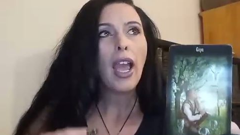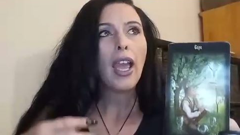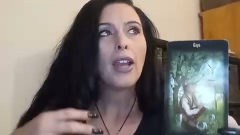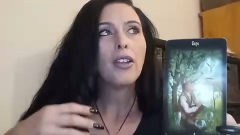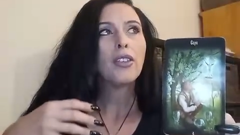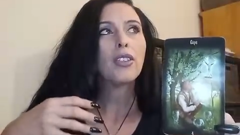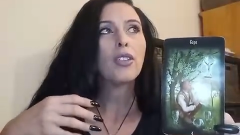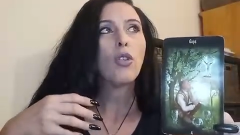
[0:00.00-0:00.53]

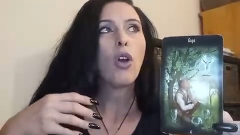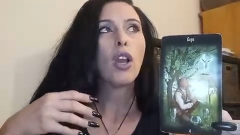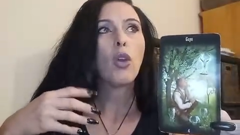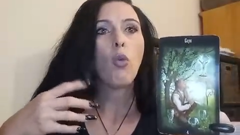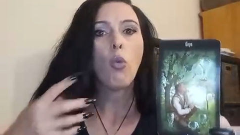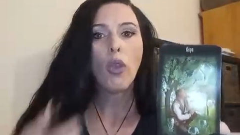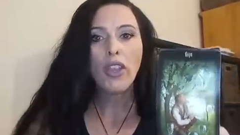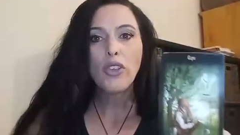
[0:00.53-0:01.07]
And it's like
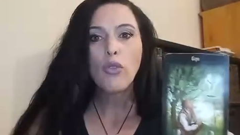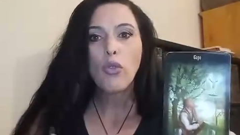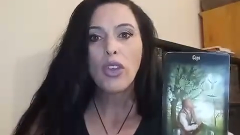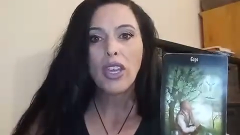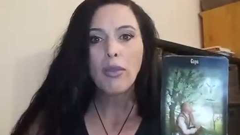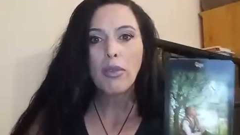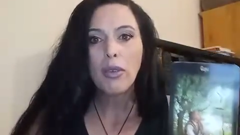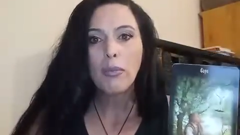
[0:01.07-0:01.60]
when you're
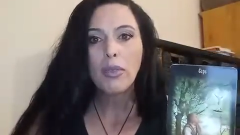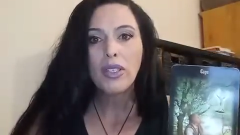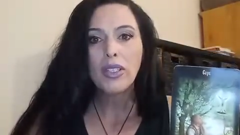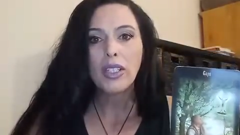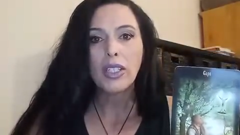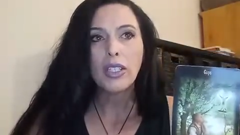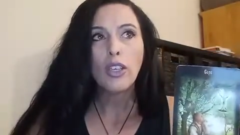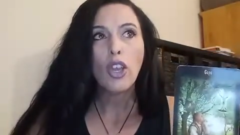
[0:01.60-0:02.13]
keeping
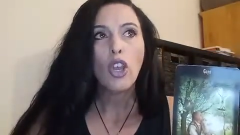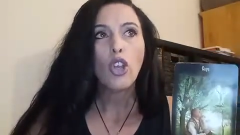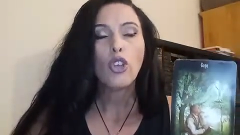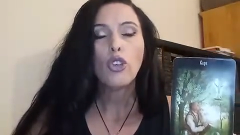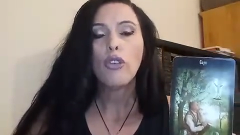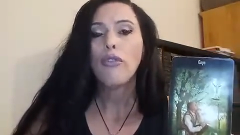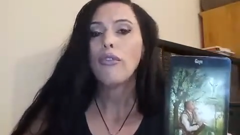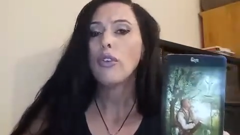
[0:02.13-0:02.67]
busy,
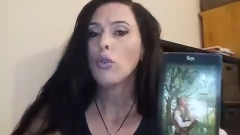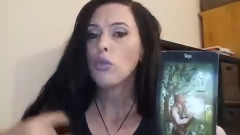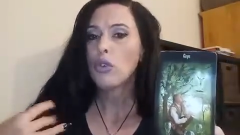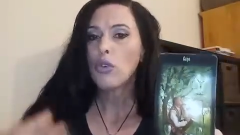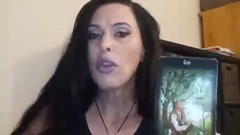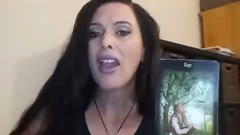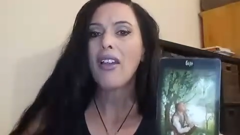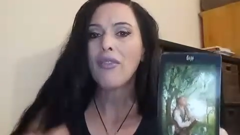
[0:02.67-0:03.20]
you feel
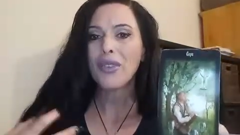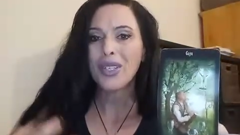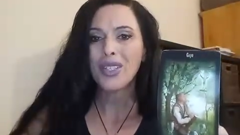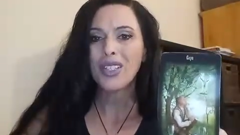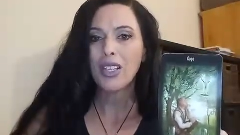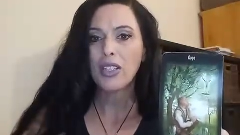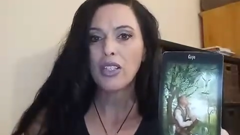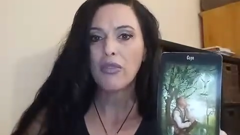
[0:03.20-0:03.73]
you have a
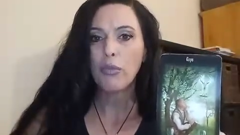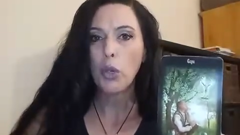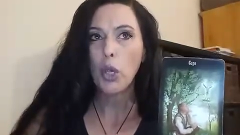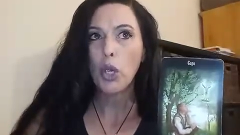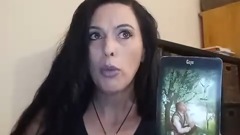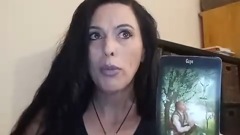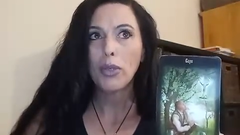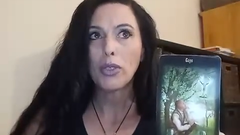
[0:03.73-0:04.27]
sense of
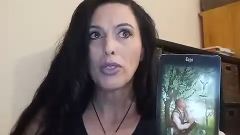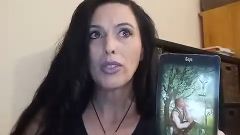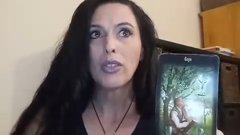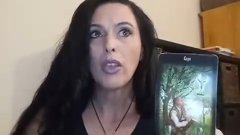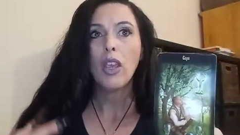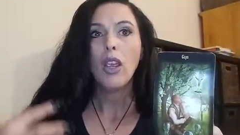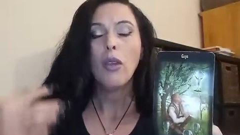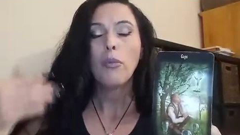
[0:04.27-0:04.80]
purpose.
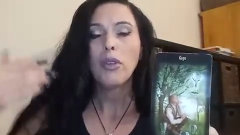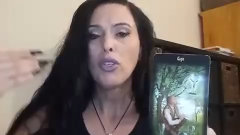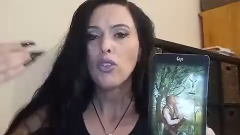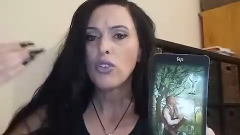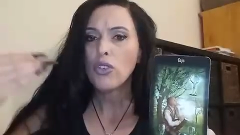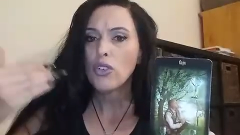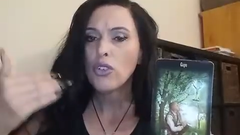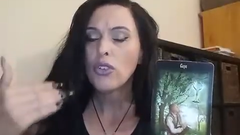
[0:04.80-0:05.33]
But
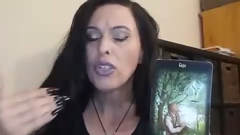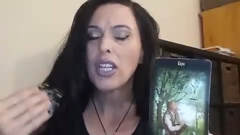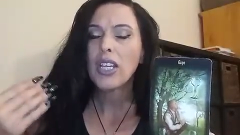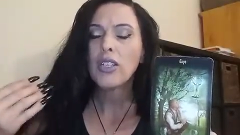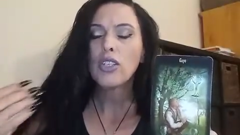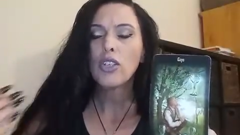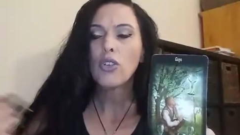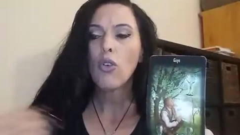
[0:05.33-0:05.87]
you, you
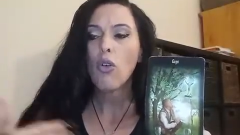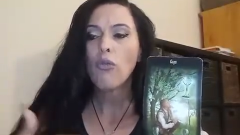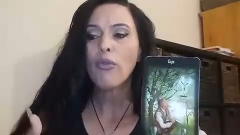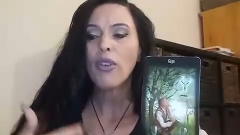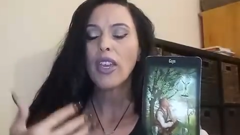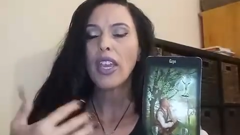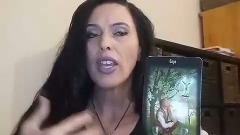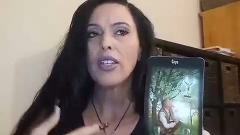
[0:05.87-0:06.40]
need to not
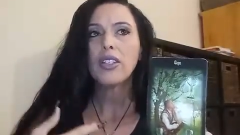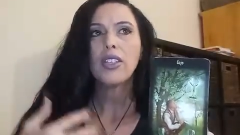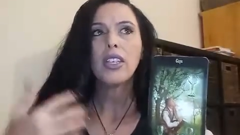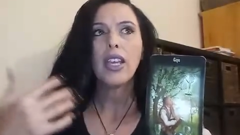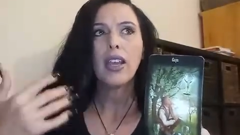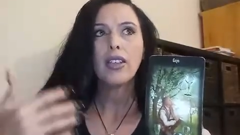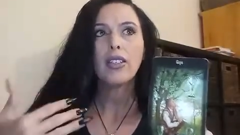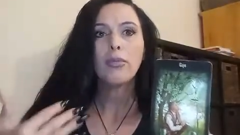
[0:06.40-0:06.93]
forget
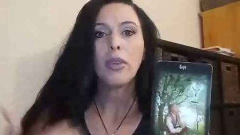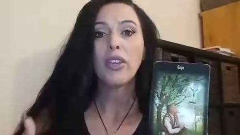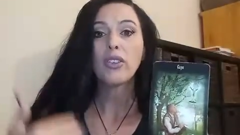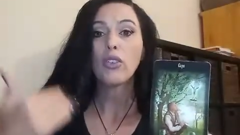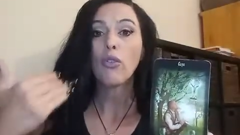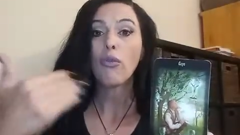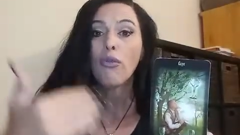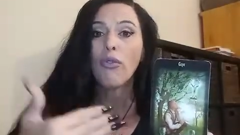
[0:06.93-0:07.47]
the
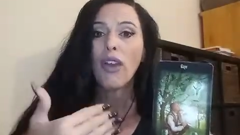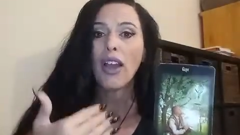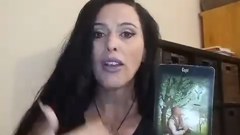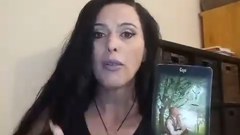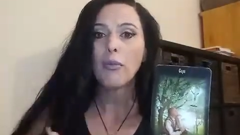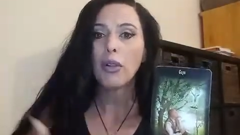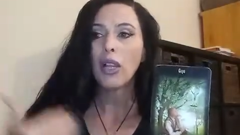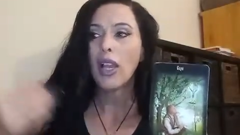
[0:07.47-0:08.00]
aspects of
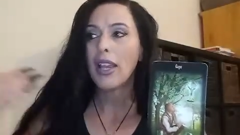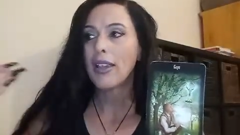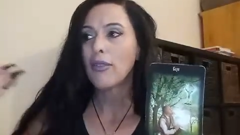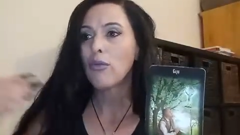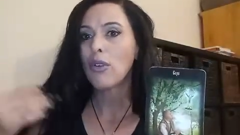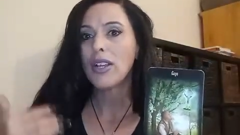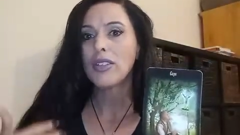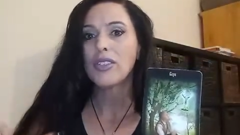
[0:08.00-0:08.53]
fun, play,
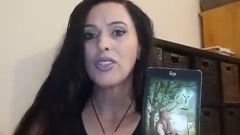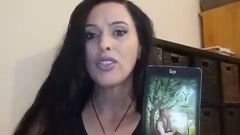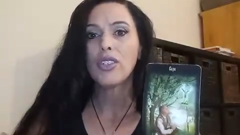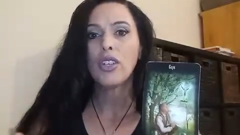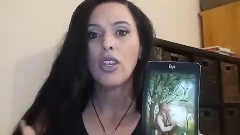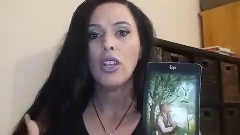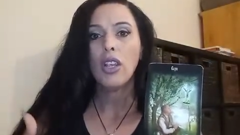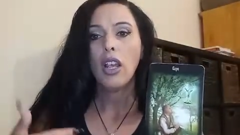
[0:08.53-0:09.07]

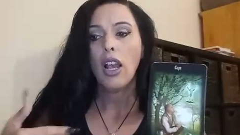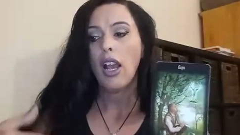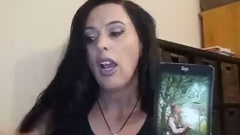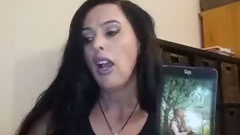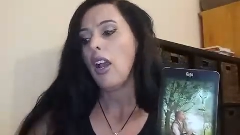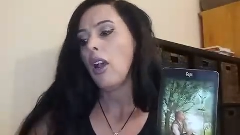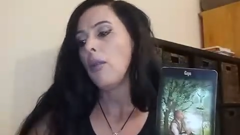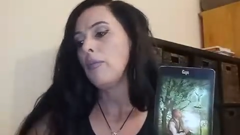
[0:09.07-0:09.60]
rest.
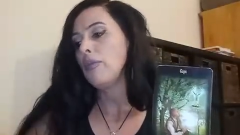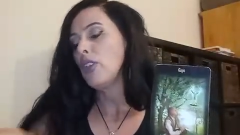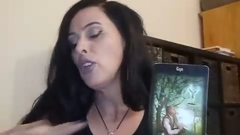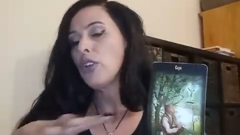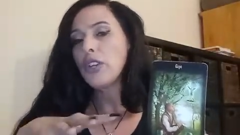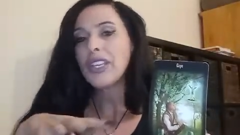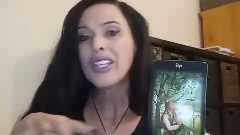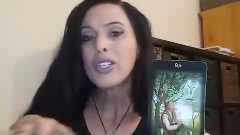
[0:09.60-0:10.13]
Um, you
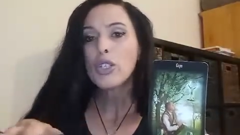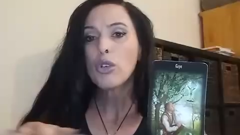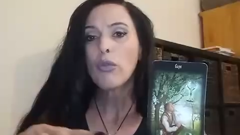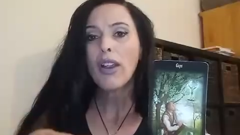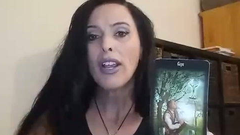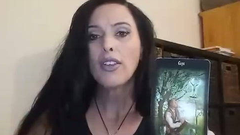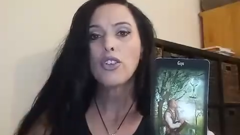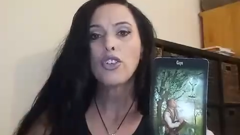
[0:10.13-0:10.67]
know,
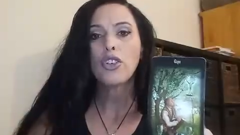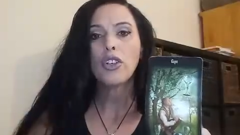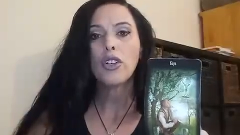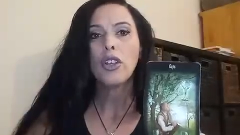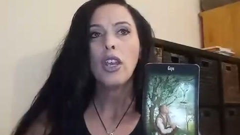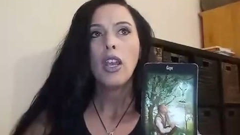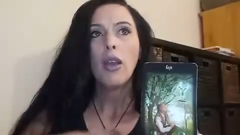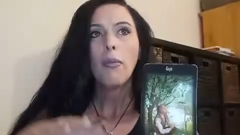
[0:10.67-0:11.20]

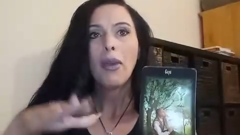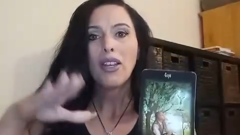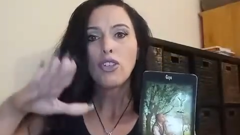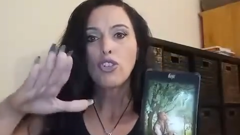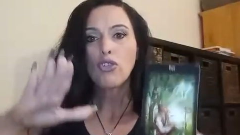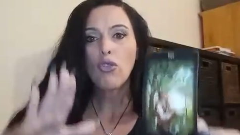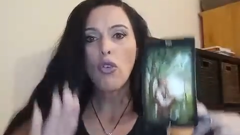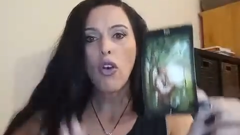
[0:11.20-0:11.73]
interaction, but
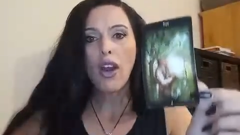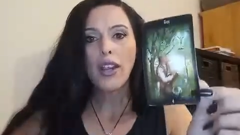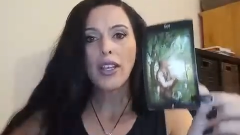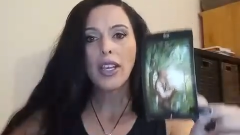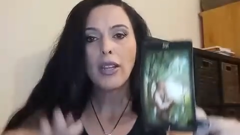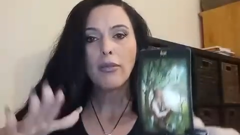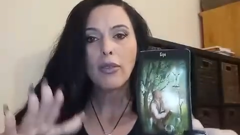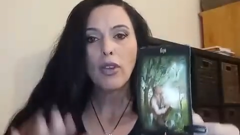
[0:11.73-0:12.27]
try and
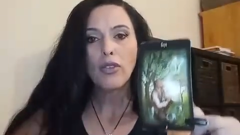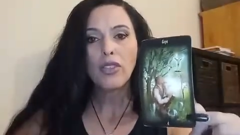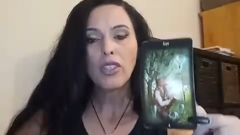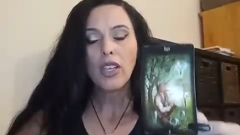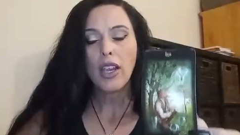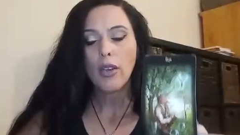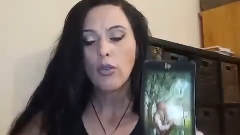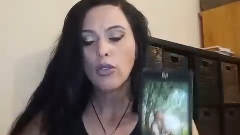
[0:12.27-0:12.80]
keep those
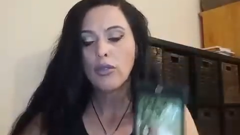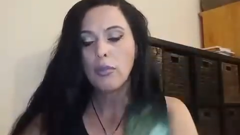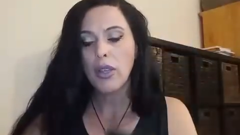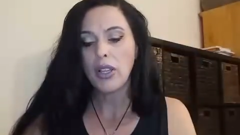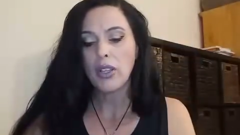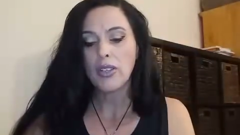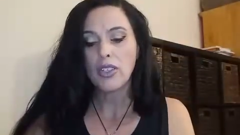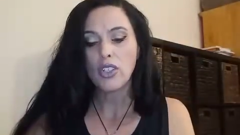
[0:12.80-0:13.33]
scales
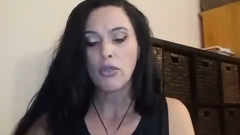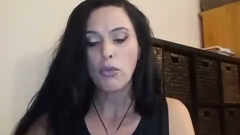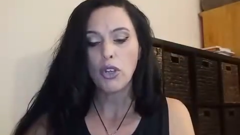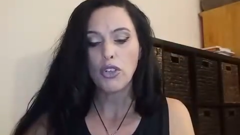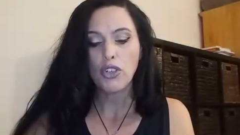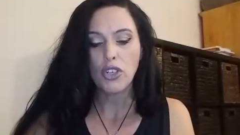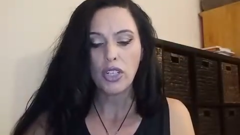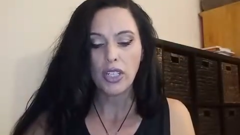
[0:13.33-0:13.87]
balanced
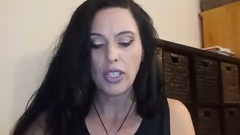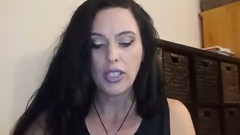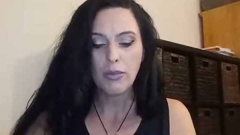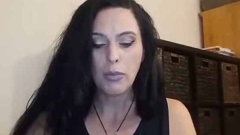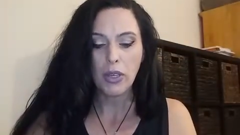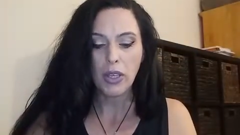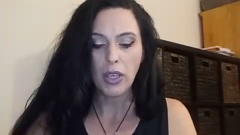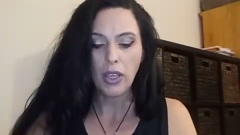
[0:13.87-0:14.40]
emotionally
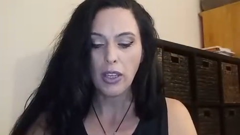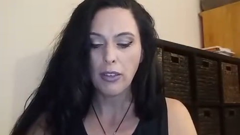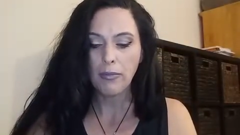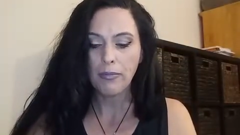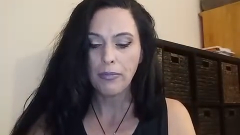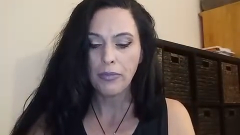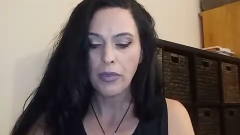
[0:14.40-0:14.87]
speaking